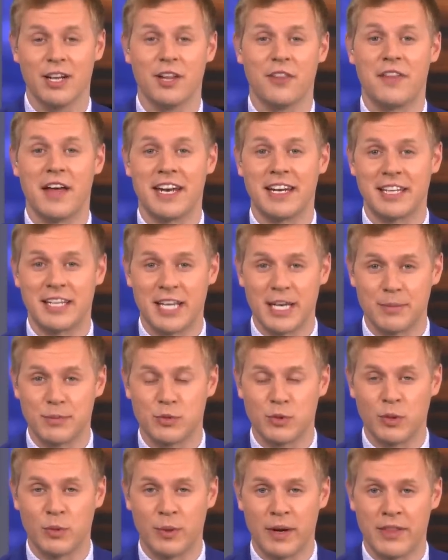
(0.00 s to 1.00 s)
then Gibbs
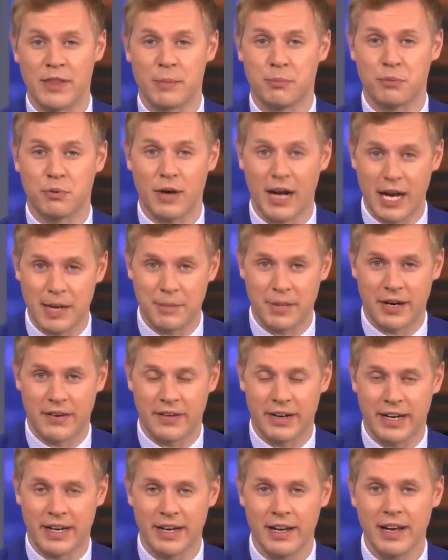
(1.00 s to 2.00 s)
will win the
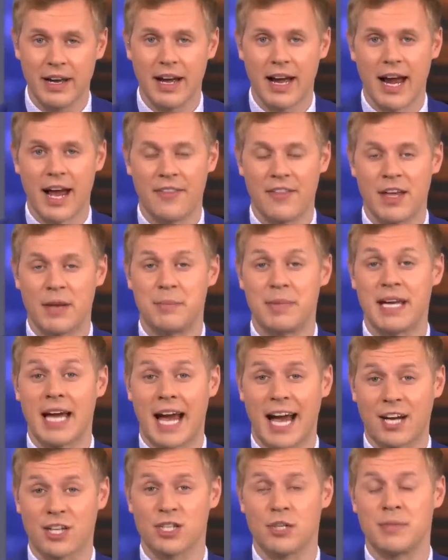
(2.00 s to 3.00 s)
primary and then
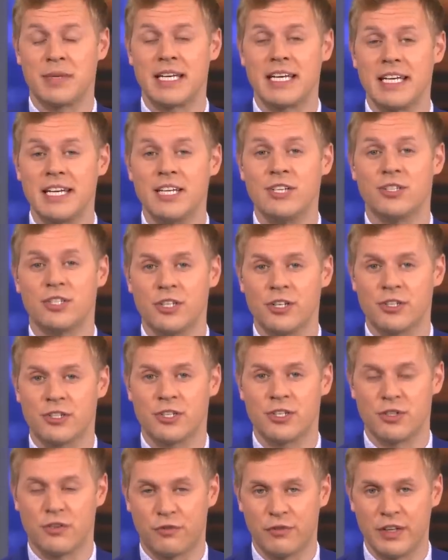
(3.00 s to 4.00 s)
actually be easier to
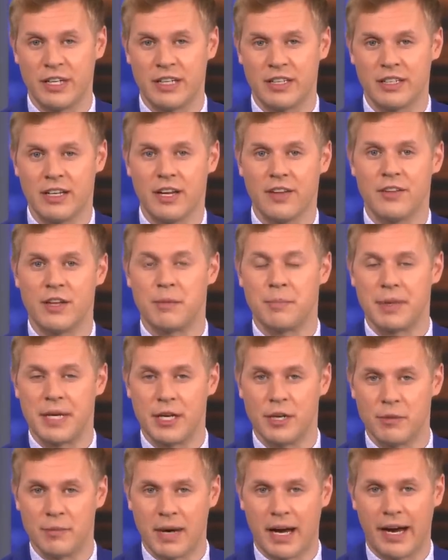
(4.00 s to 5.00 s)
defeat than
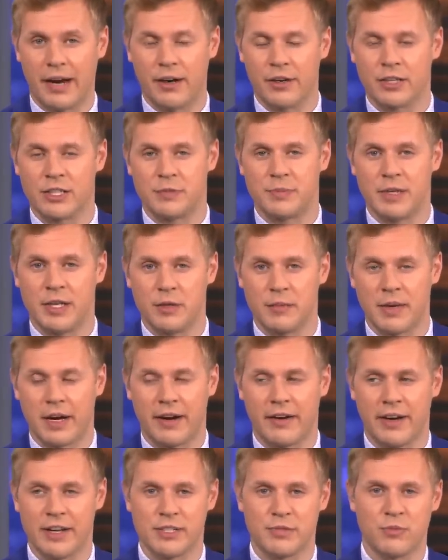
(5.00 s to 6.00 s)
Peter Meijer, because Peter
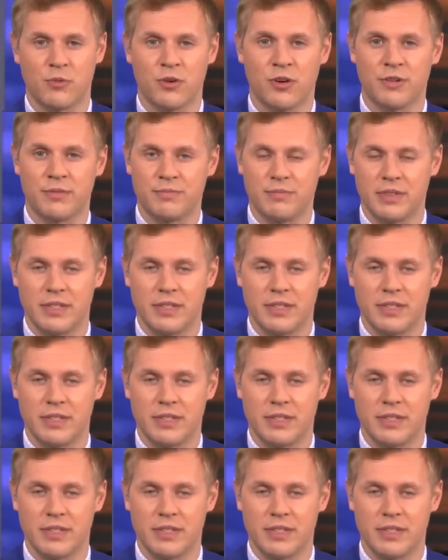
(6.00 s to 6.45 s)
Meijer has more,